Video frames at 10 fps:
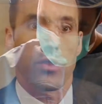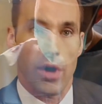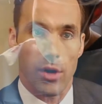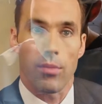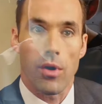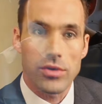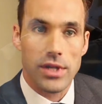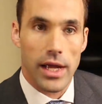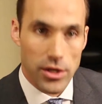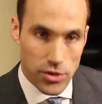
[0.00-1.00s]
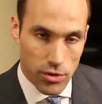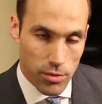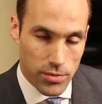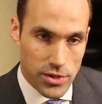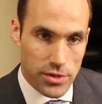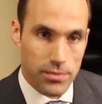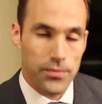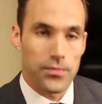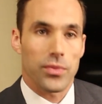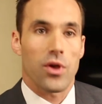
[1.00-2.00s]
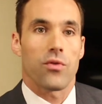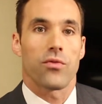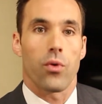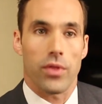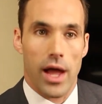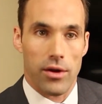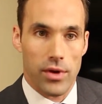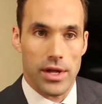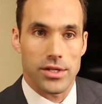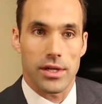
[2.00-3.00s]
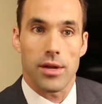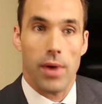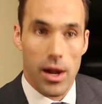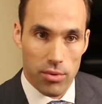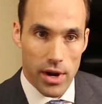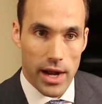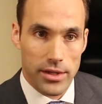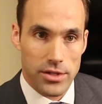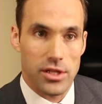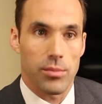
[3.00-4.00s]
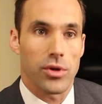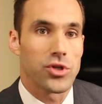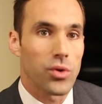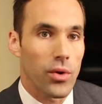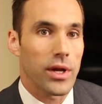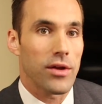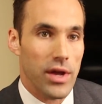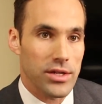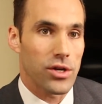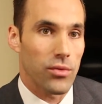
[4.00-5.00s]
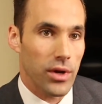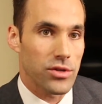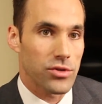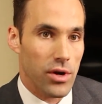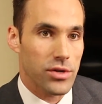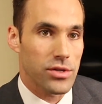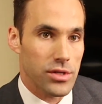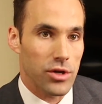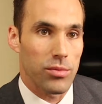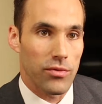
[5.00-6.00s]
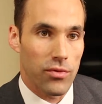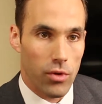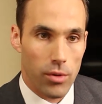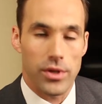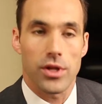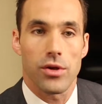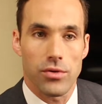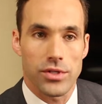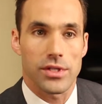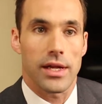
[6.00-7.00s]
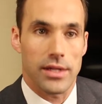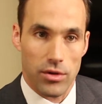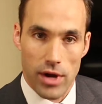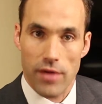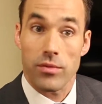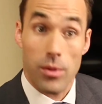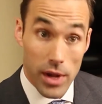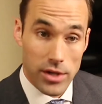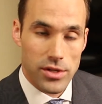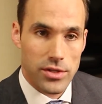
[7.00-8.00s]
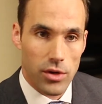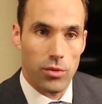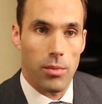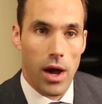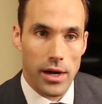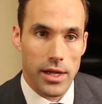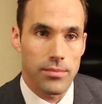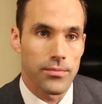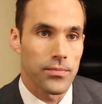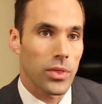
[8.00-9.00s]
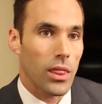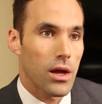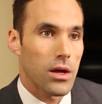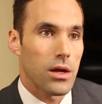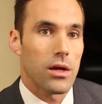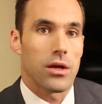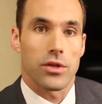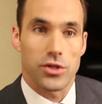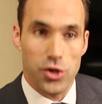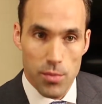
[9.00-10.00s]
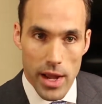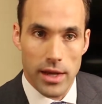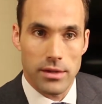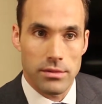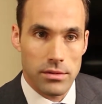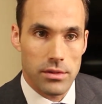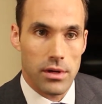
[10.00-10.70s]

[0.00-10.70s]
throughout most age groups. For that reason, in my practice, the majority of ACL reconstructions that are performed use tendon graft from the patient's own body. The two main